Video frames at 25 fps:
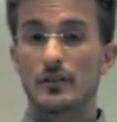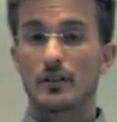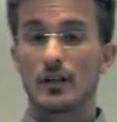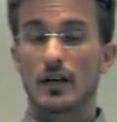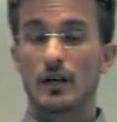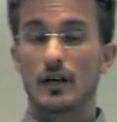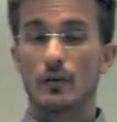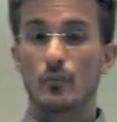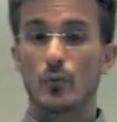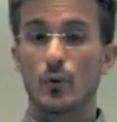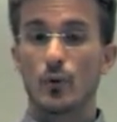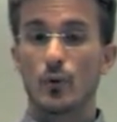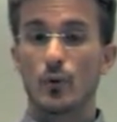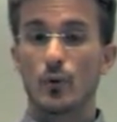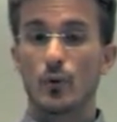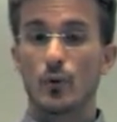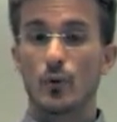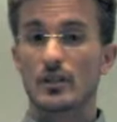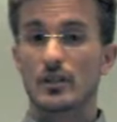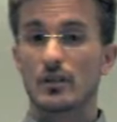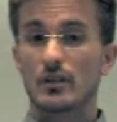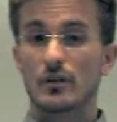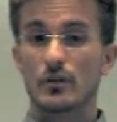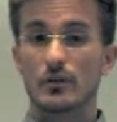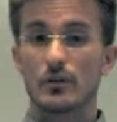like motor
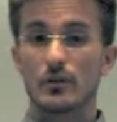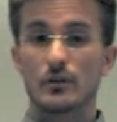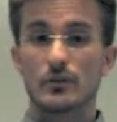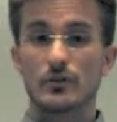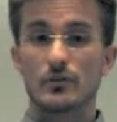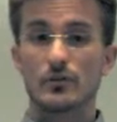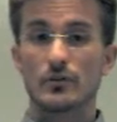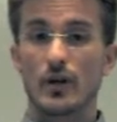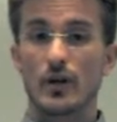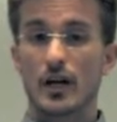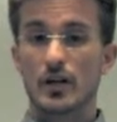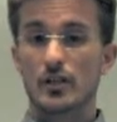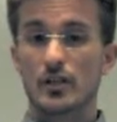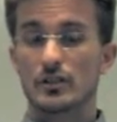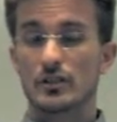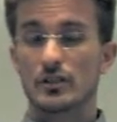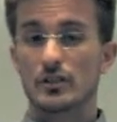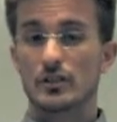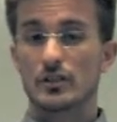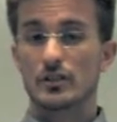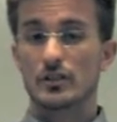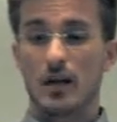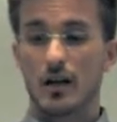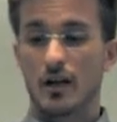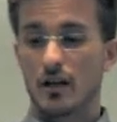skills, reaction
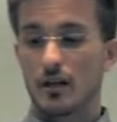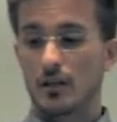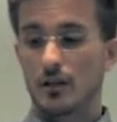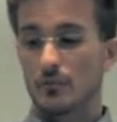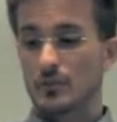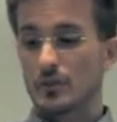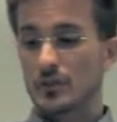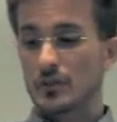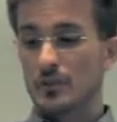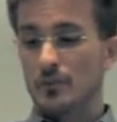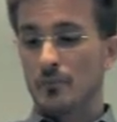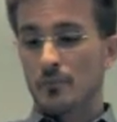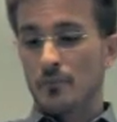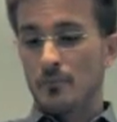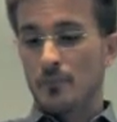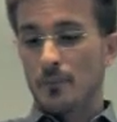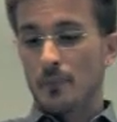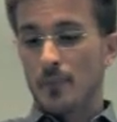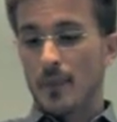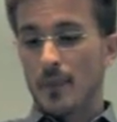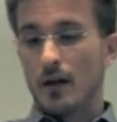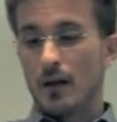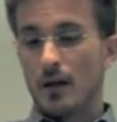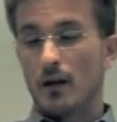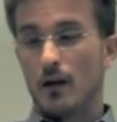times,
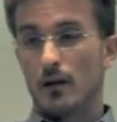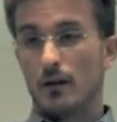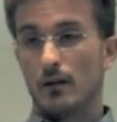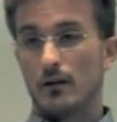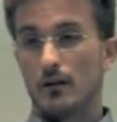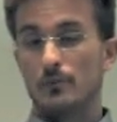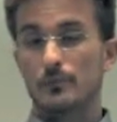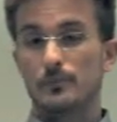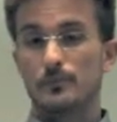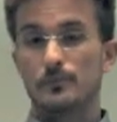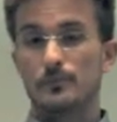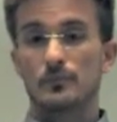um,